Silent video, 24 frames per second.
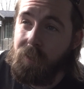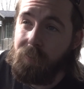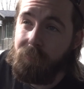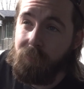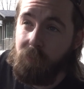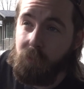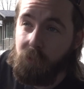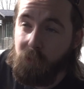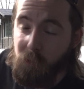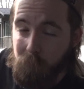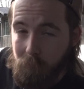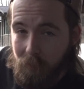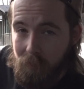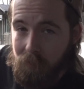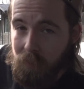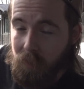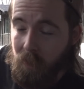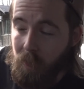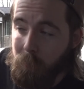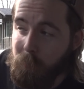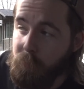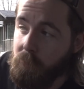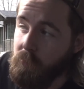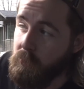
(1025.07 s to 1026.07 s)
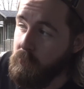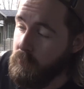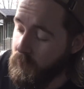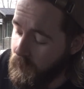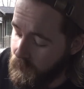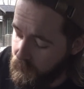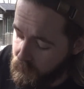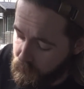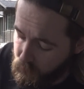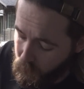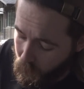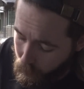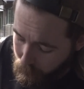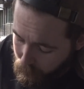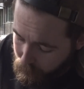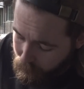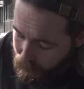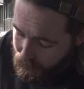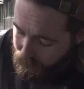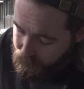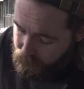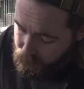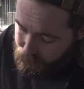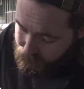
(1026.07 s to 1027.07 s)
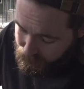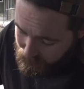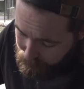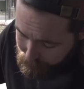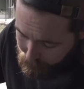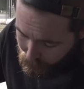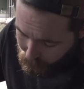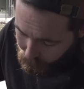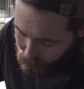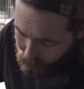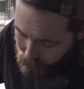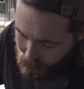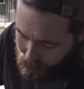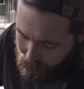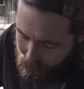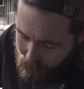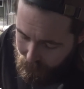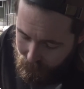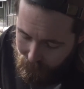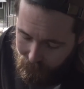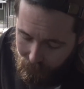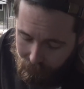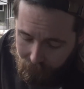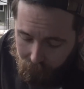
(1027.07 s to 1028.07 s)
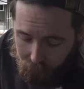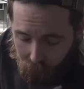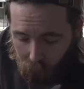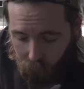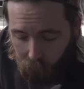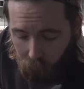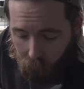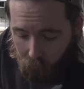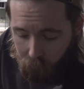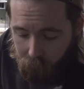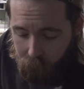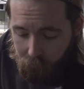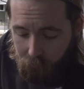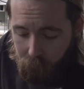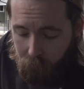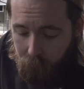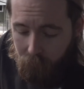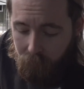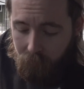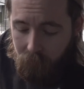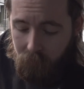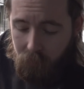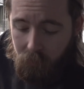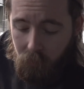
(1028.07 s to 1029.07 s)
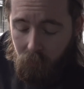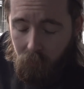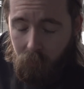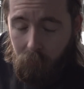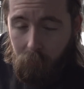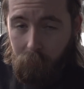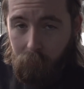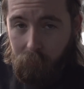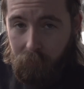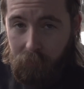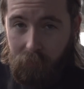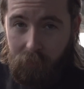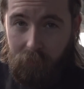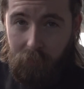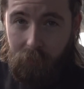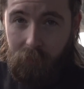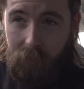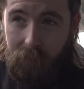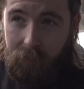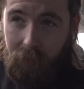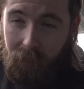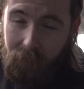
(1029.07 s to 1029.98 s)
if you do mess it up, you can compromise your seatbelt if you don't know what you're doing, so please do this